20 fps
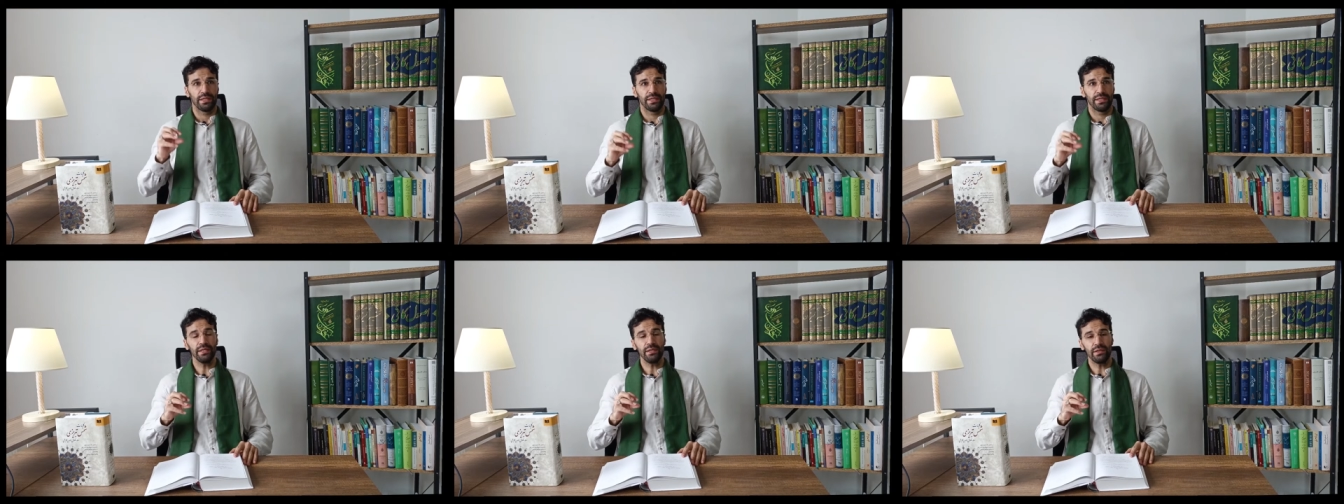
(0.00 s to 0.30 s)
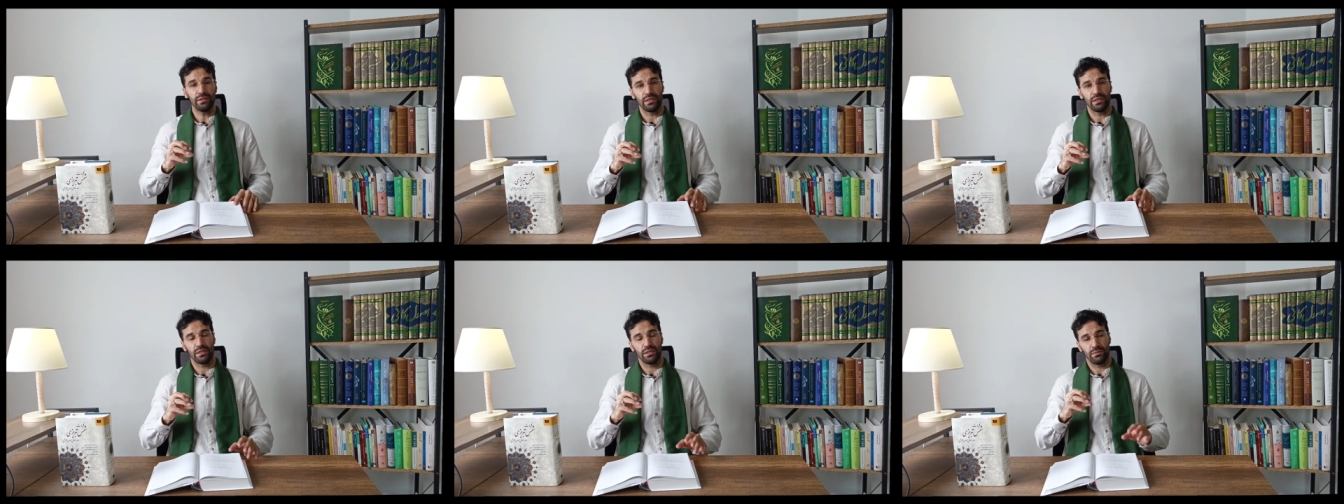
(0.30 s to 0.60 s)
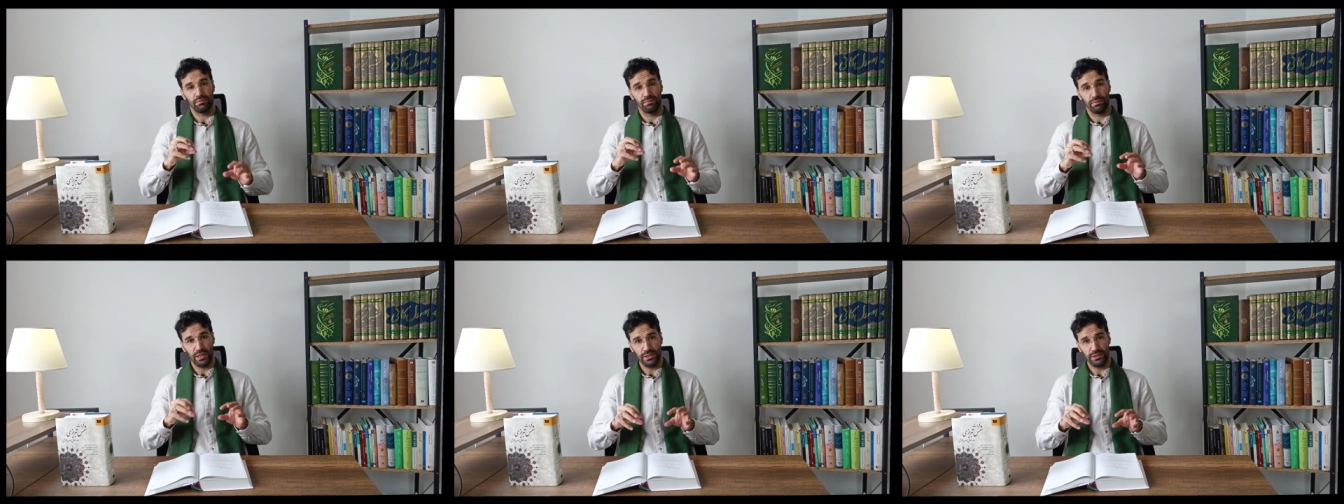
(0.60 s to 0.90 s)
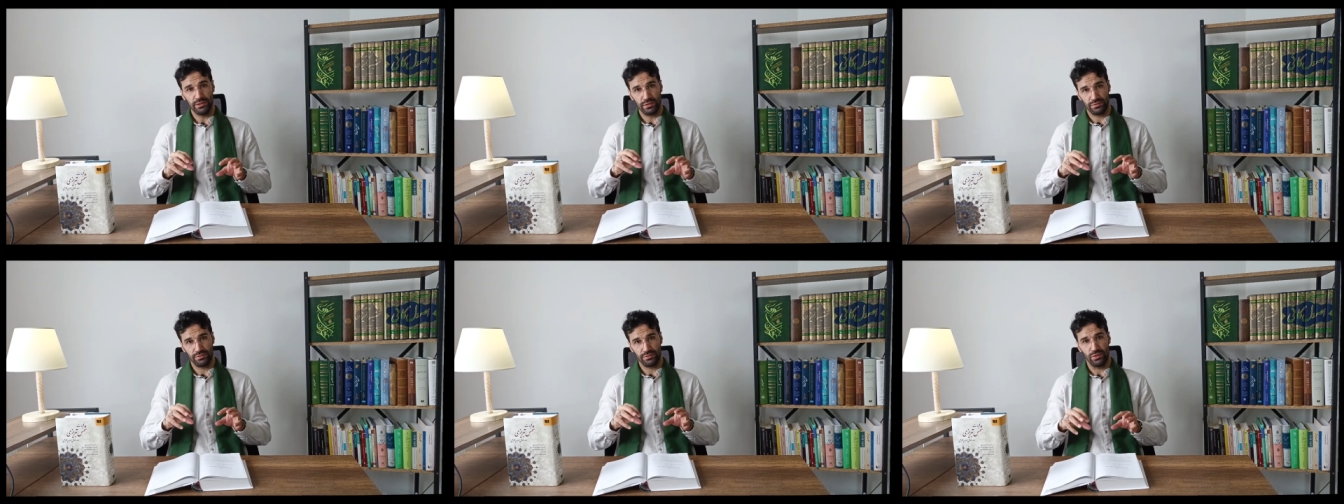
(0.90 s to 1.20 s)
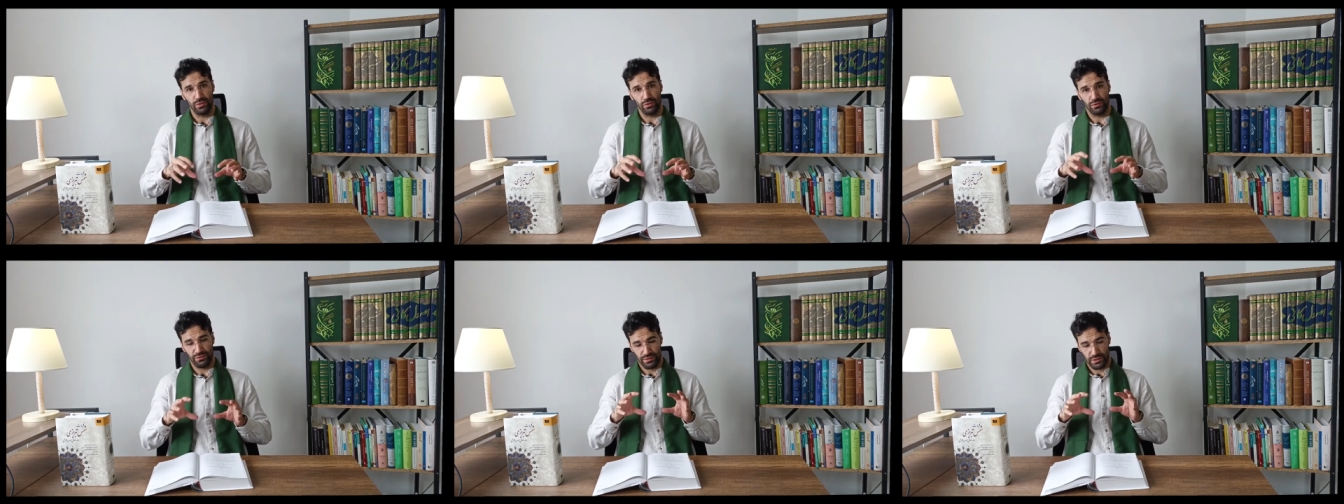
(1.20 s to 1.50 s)
Here, by the
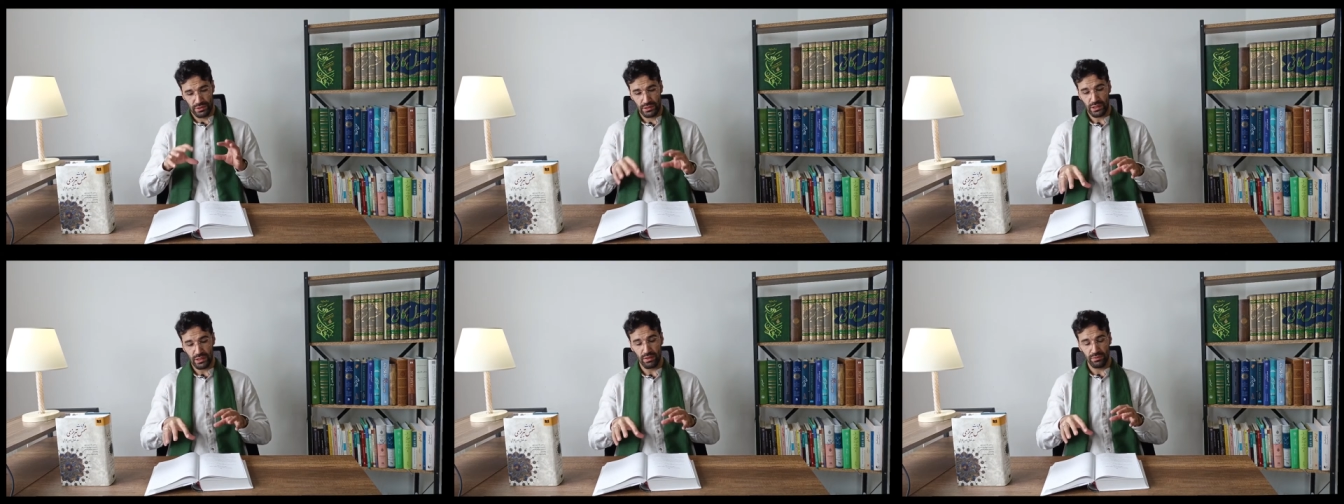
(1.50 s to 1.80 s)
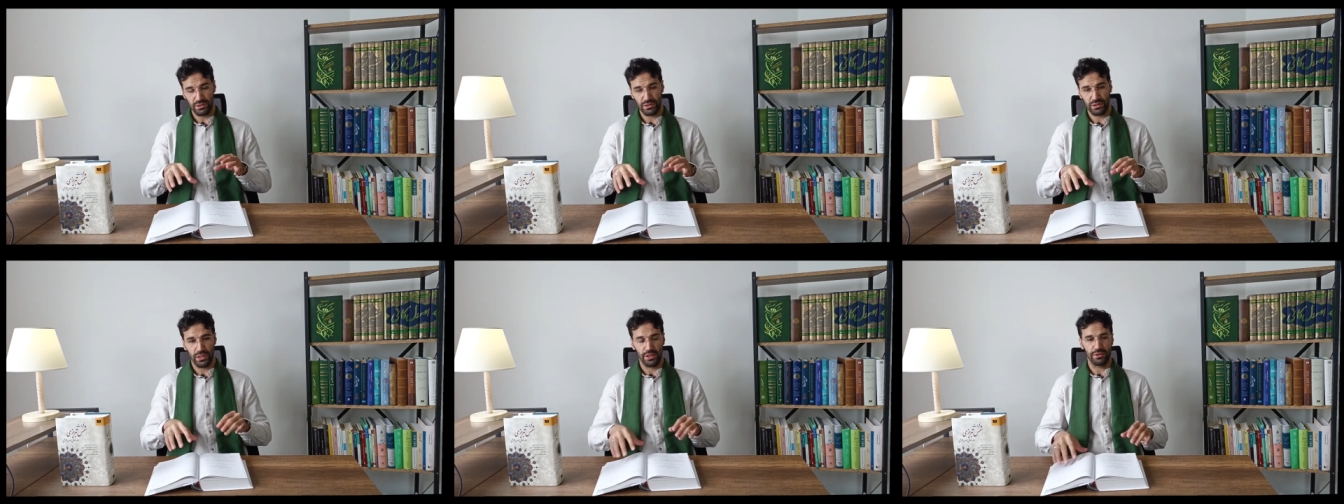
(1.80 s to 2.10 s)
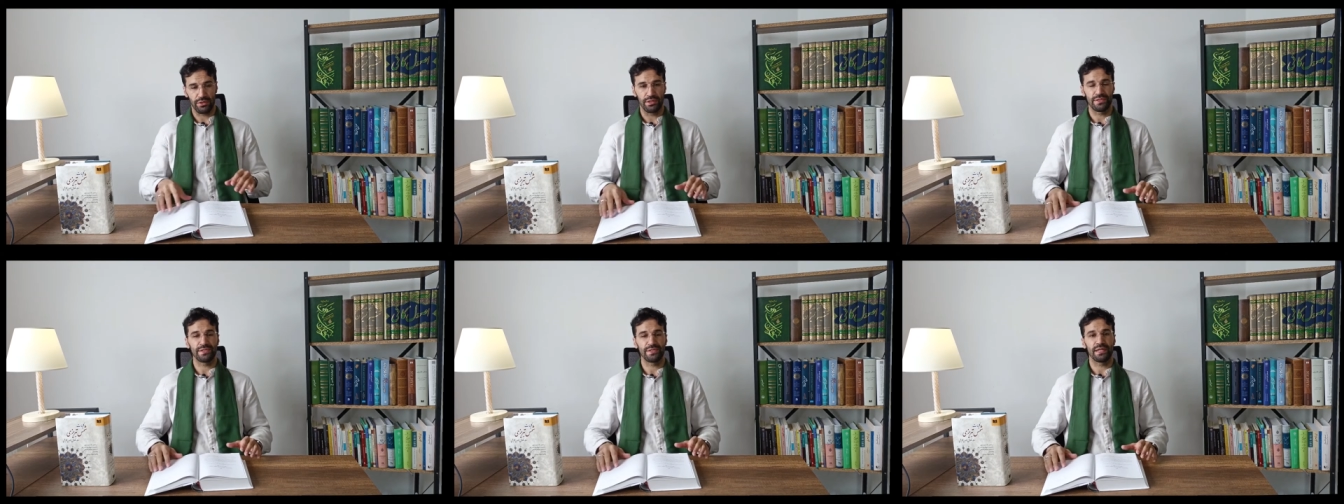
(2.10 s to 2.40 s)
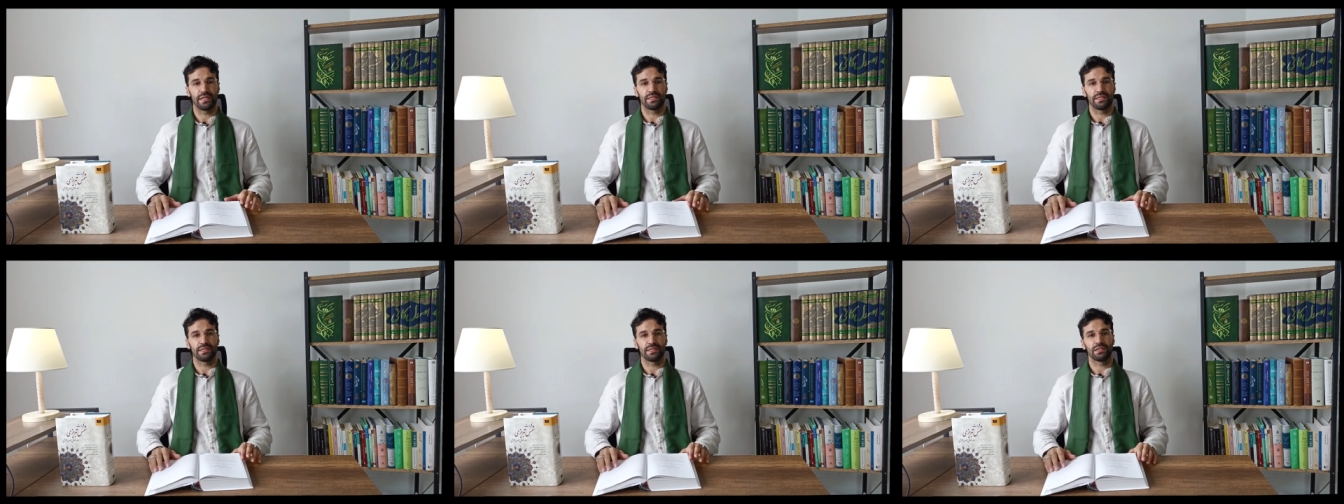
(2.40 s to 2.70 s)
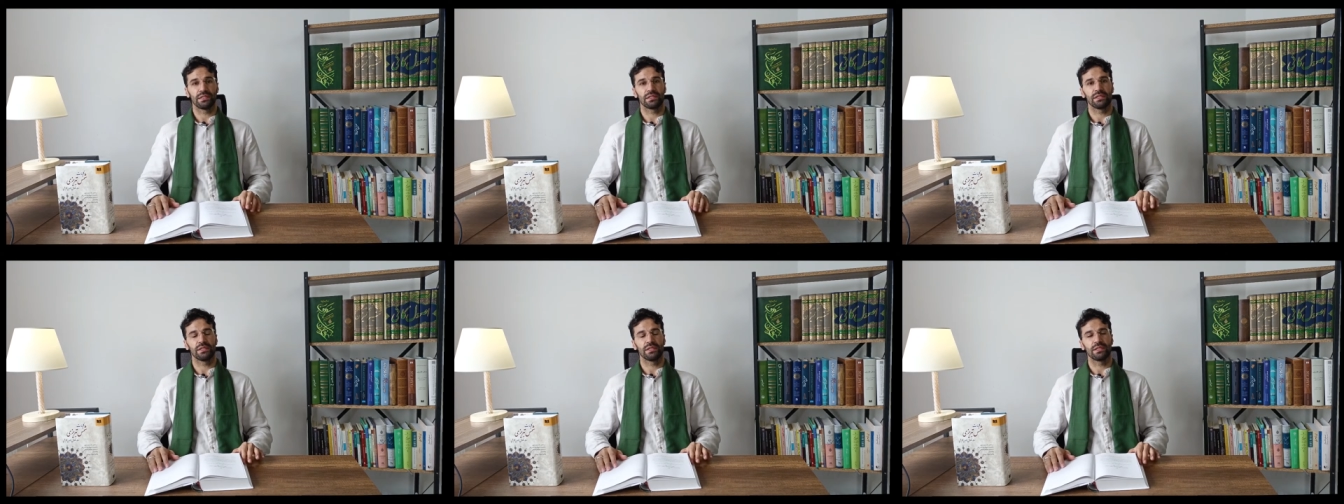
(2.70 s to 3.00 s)
roof, the commentator says
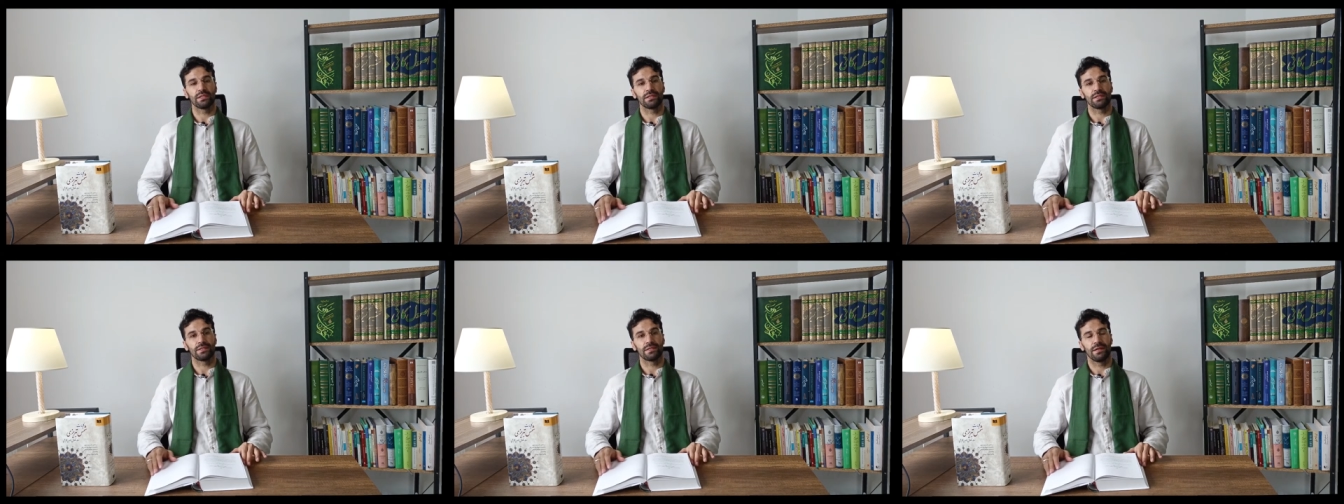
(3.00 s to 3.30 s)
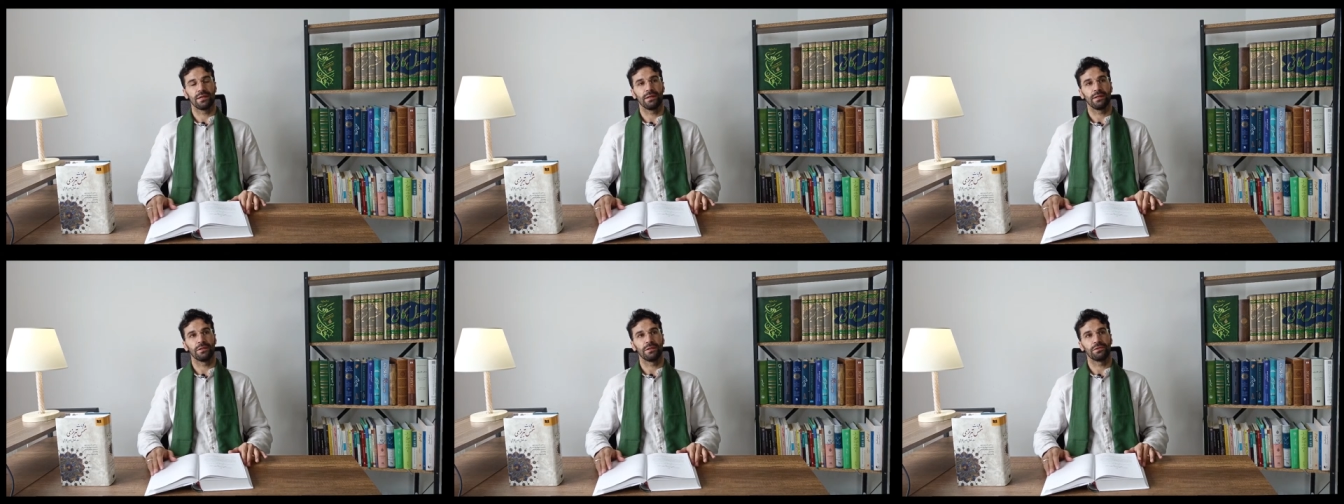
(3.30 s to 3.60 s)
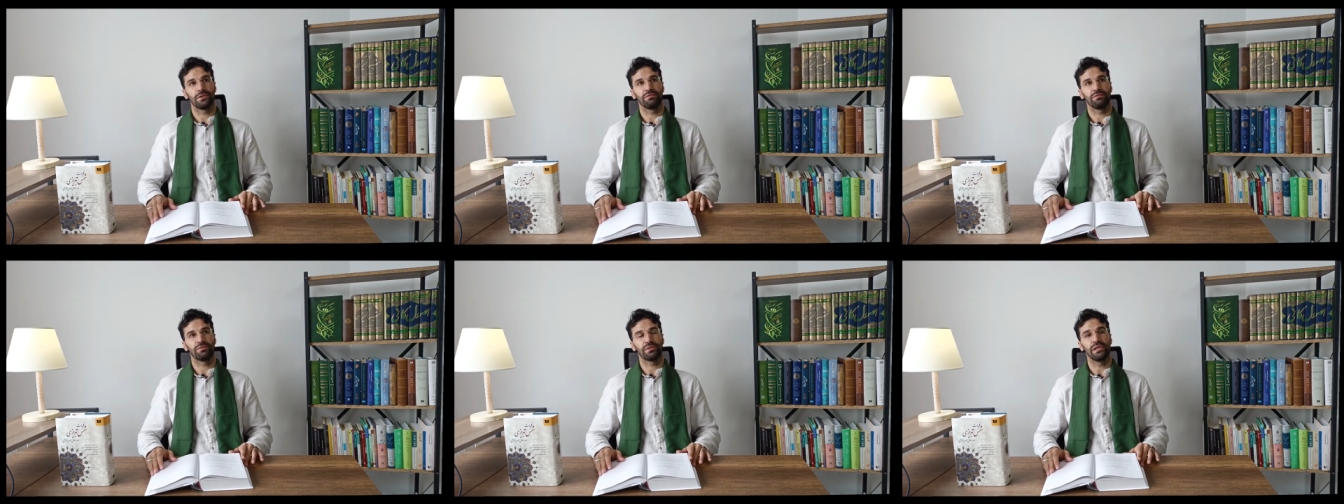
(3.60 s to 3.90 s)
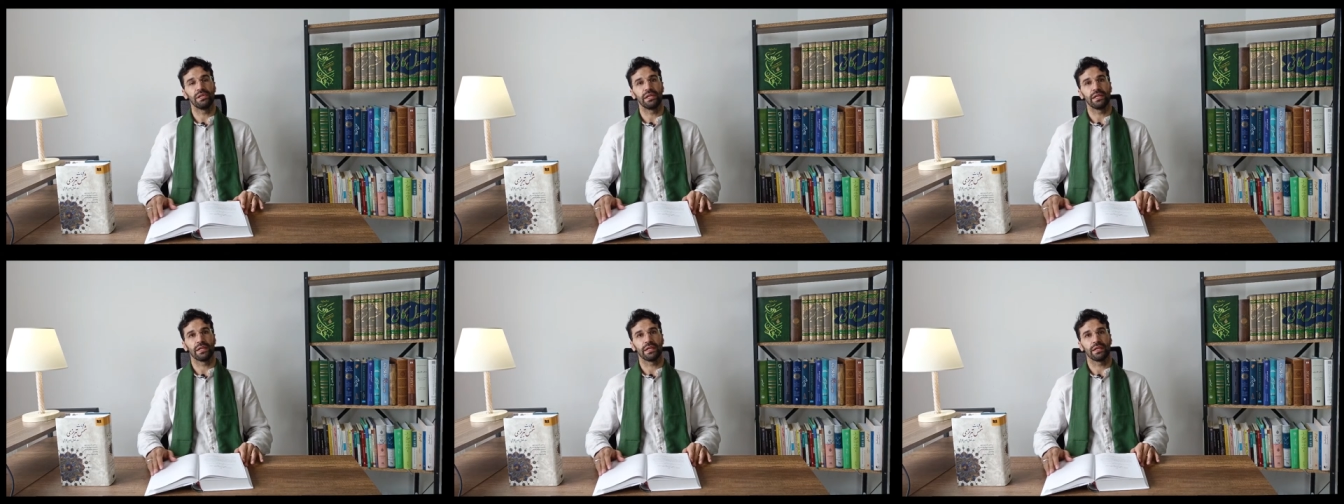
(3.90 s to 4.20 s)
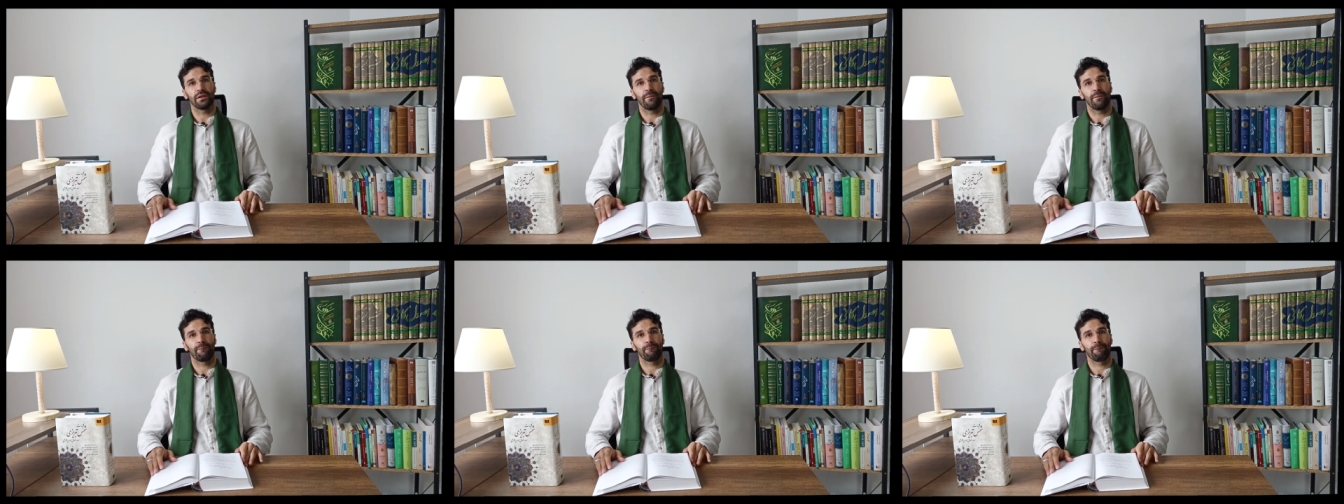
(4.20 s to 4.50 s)
that he is uh, referring